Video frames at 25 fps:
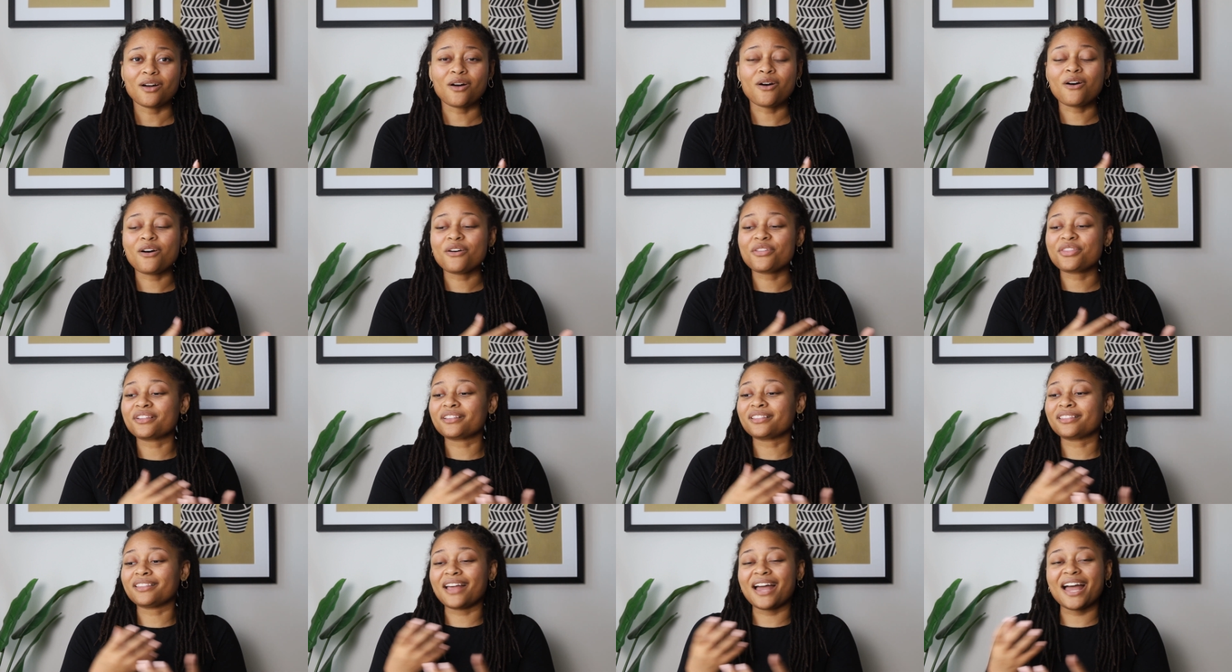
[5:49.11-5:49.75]
all
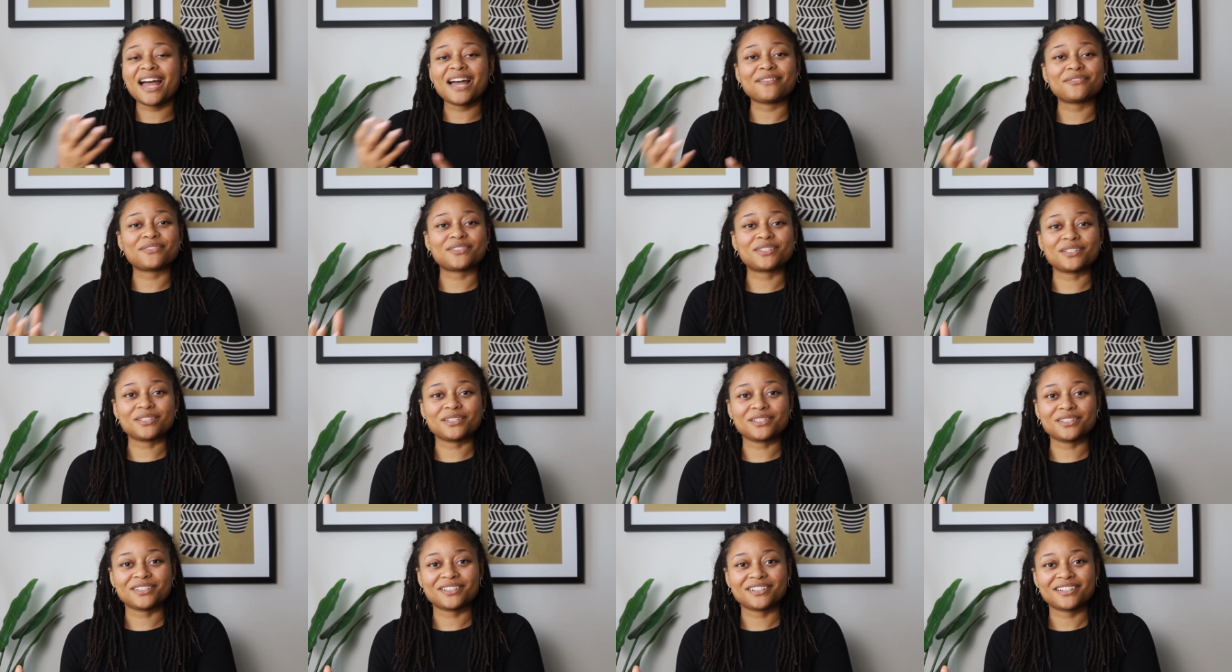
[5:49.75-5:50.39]
the
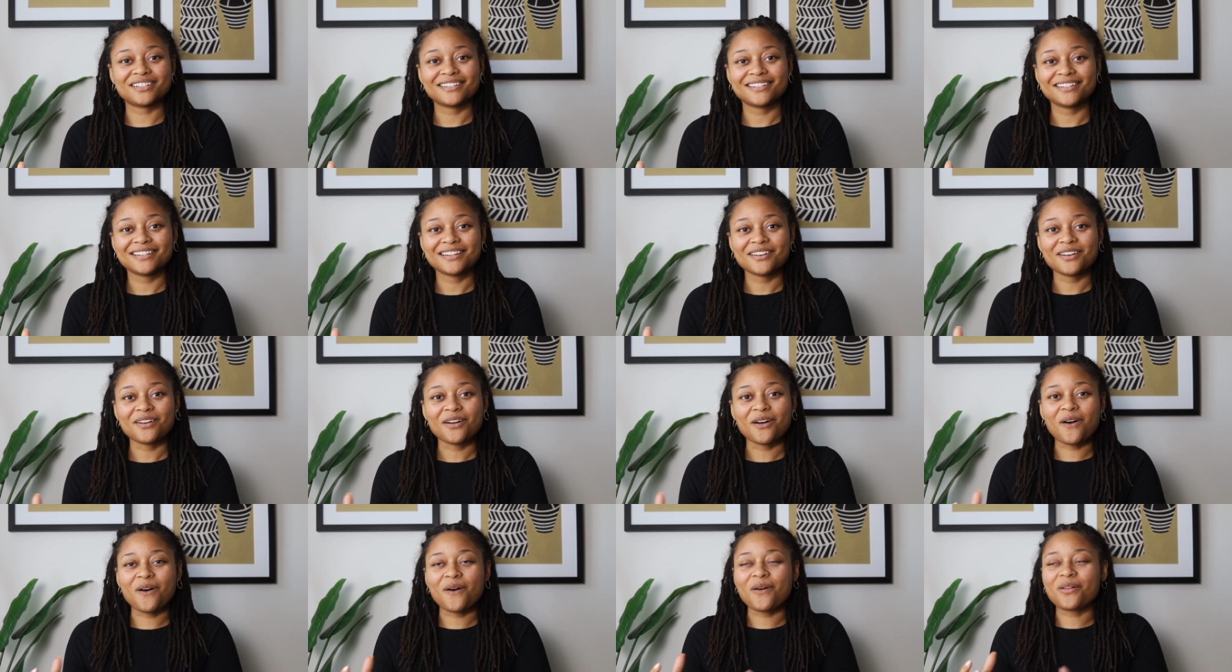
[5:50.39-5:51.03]
laughter,
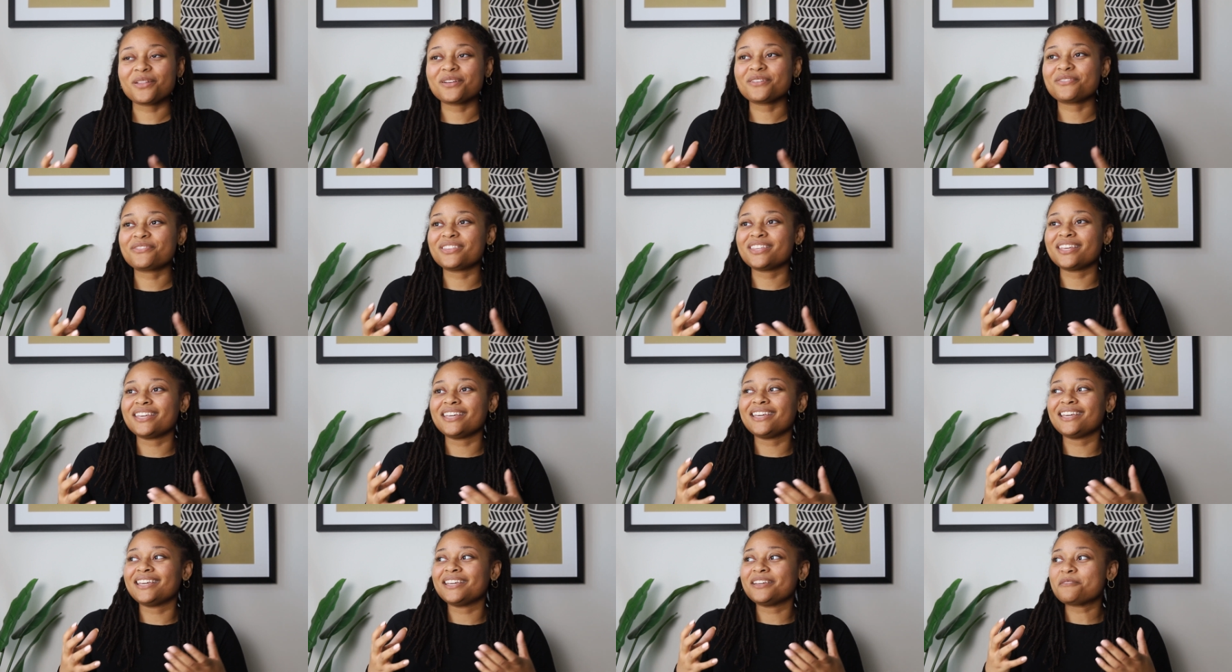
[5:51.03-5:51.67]
all of
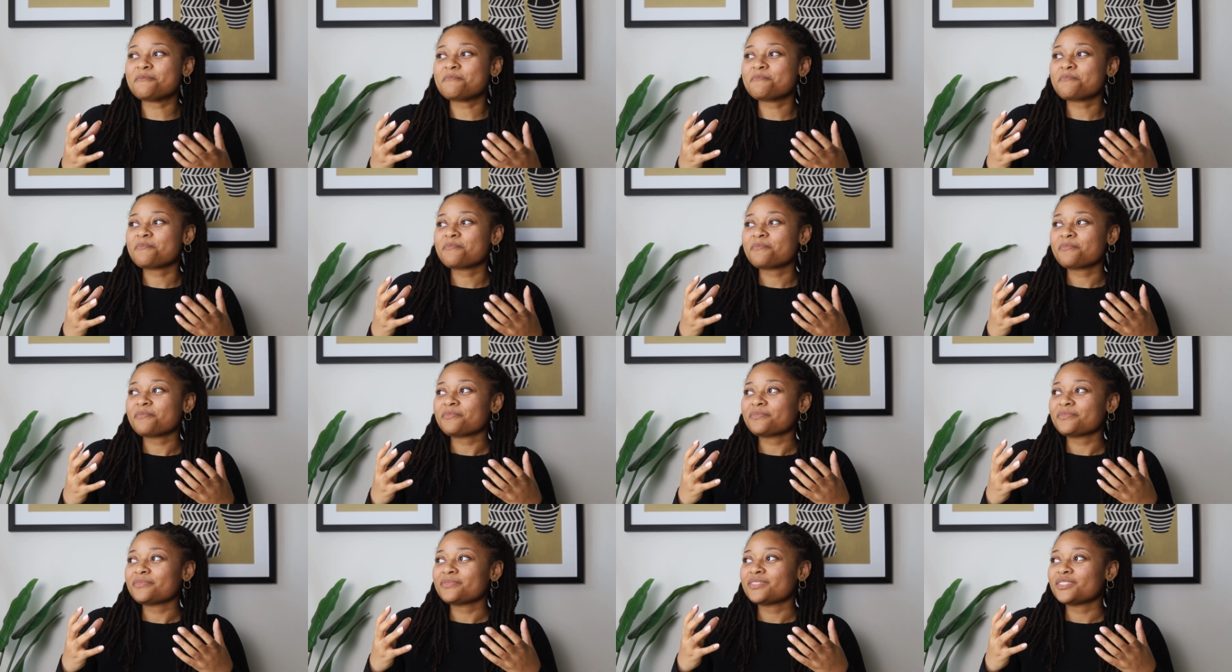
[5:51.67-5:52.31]
the
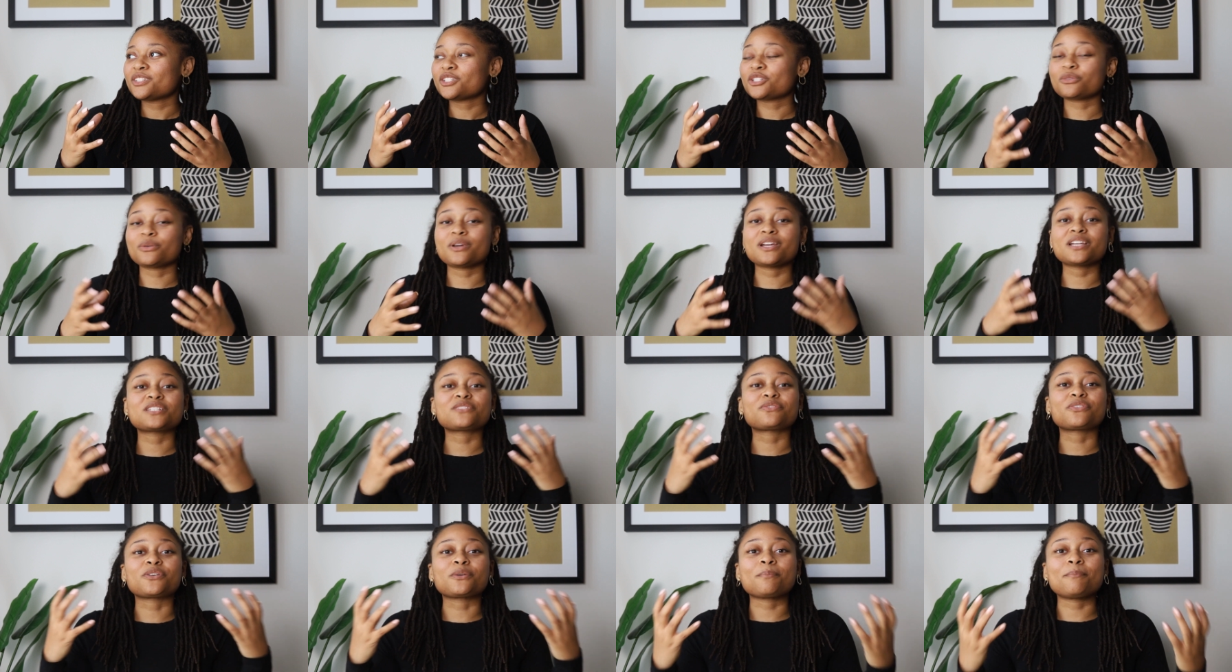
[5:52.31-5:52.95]

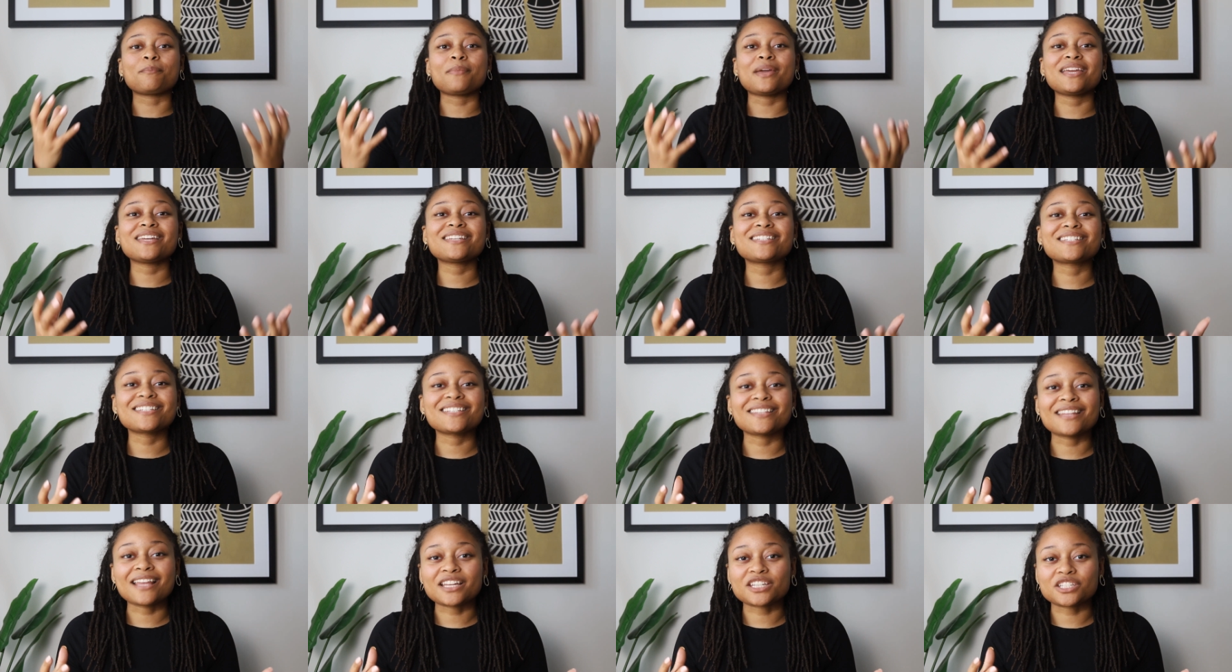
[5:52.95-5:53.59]

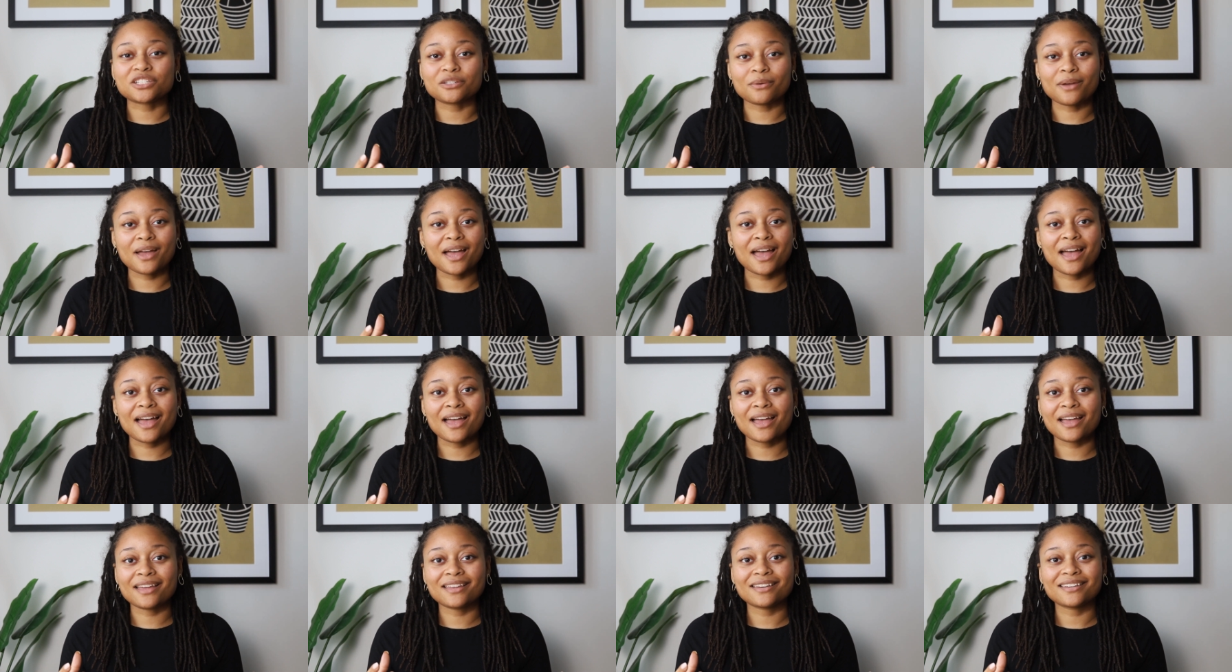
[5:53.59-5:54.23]
transformation that you
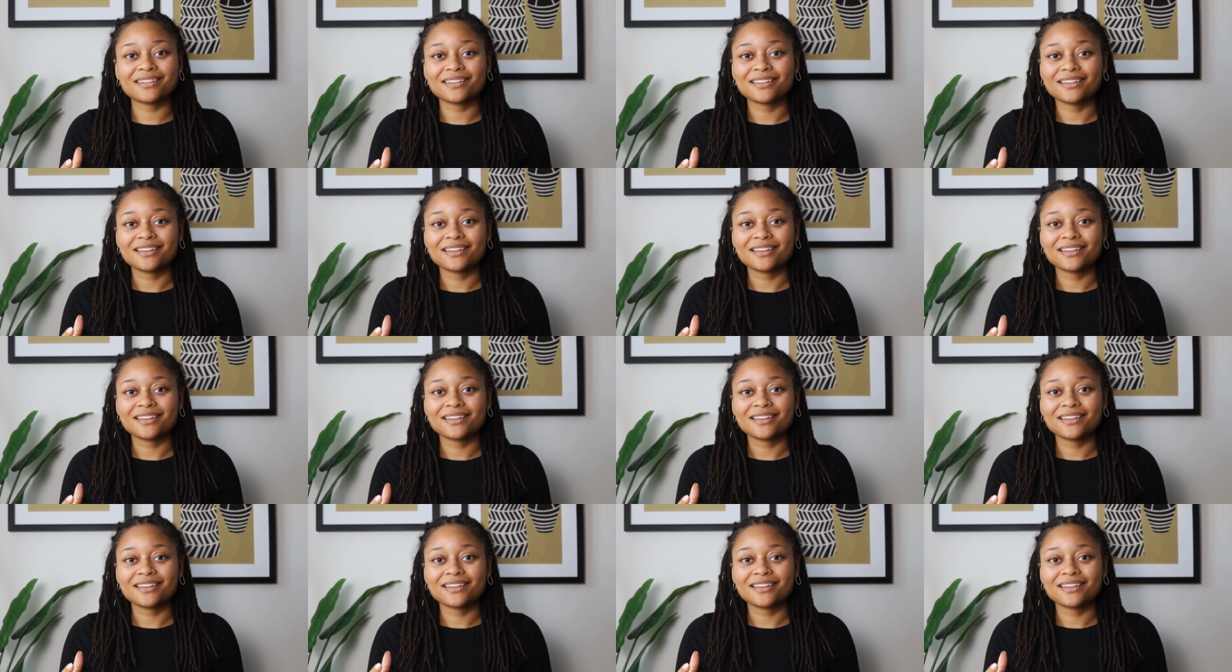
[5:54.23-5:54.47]
had